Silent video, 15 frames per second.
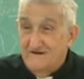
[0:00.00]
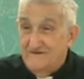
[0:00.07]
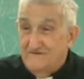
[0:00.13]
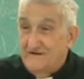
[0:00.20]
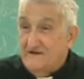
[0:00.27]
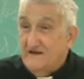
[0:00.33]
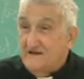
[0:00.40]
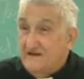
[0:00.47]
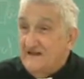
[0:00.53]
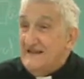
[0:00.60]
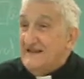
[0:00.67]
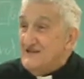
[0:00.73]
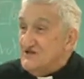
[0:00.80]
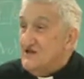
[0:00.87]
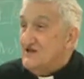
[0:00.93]
Very
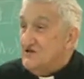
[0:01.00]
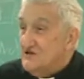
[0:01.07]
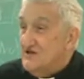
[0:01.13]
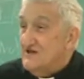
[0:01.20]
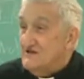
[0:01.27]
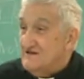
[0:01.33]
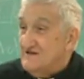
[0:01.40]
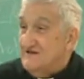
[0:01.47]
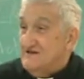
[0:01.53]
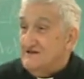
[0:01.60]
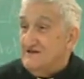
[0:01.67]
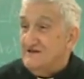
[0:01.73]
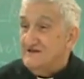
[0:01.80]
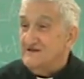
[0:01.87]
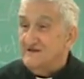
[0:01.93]
intelligent chance.
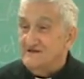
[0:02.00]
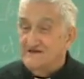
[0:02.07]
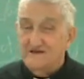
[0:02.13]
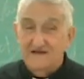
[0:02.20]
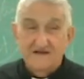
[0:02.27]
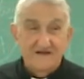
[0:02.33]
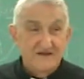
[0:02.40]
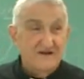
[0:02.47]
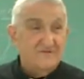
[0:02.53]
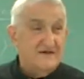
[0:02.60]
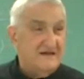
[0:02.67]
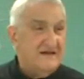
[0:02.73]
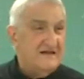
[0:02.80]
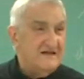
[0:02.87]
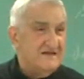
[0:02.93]
No,
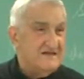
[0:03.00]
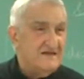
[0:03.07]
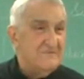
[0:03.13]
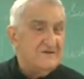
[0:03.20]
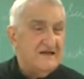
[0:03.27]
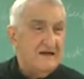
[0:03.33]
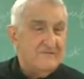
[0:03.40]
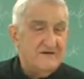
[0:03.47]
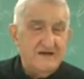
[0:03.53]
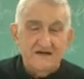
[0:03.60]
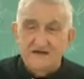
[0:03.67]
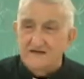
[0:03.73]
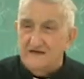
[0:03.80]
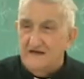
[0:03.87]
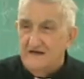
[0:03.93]
but that is sometimes
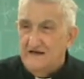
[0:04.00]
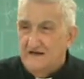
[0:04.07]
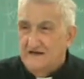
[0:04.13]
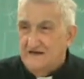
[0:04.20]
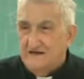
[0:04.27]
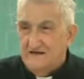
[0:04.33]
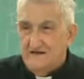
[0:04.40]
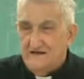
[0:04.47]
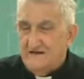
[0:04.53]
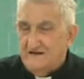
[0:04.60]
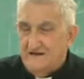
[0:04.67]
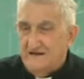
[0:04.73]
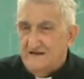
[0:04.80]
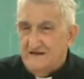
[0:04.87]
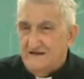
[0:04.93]

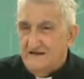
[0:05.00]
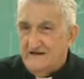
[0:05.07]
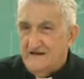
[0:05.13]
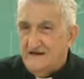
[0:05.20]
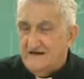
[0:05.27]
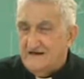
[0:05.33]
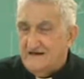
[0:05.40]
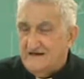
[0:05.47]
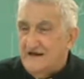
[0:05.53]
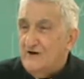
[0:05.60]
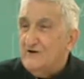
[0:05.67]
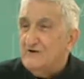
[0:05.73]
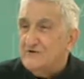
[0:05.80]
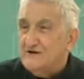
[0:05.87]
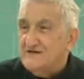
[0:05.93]
they
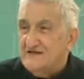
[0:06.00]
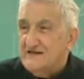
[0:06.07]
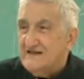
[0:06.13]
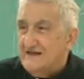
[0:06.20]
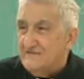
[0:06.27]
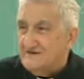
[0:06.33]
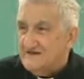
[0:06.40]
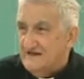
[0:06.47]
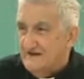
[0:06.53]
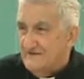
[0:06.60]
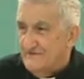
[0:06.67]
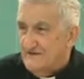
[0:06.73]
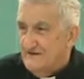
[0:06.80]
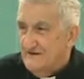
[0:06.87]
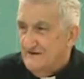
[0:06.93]
contradict themselves.
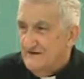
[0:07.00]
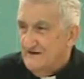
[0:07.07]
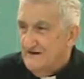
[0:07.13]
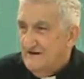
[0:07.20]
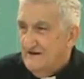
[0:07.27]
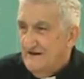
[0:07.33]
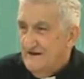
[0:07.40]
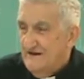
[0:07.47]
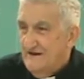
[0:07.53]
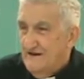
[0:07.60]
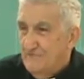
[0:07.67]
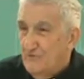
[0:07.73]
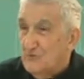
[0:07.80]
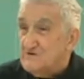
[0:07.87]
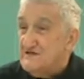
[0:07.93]
Huh?
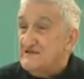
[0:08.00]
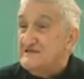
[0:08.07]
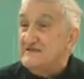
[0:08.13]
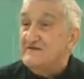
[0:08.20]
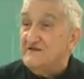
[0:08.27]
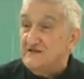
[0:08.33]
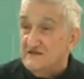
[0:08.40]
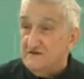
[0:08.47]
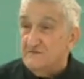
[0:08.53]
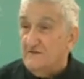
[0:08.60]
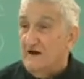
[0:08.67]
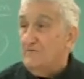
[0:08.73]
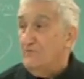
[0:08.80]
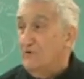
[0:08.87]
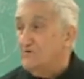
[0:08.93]
Positivism.
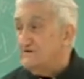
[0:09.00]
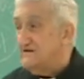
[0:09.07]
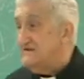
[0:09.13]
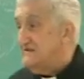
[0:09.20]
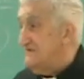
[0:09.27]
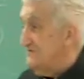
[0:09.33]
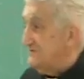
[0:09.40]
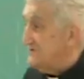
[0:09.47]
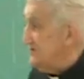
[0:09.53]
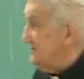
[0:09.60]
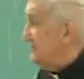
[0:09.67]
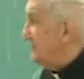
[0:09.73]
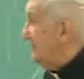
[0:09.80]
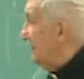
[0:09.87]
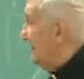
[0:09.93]
Positivism in the